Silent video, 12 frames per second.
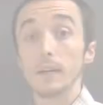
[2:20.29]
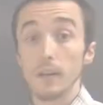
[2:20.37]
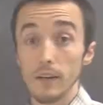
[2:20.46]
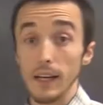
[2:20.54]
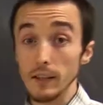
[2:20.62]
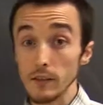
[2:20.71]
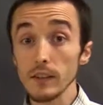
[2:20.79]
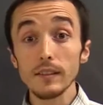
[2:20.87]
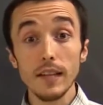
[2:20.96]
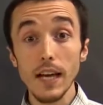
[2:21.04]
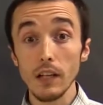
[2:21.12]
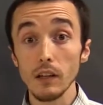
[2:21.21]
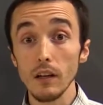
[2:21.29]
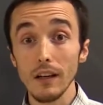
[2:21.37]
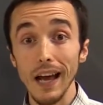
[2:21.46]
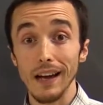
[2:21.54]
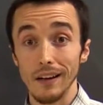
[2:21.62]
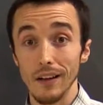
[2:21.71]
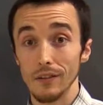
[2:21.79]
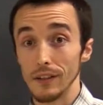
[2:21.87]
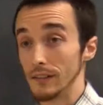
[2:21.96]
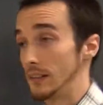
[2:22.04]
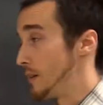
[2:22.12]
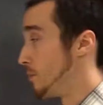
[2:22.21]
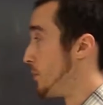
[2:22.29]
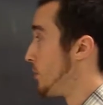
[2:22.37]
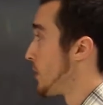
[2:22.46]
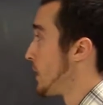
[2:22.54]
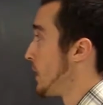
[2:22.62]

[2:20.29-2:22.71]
Okay, so let's take a look at another example.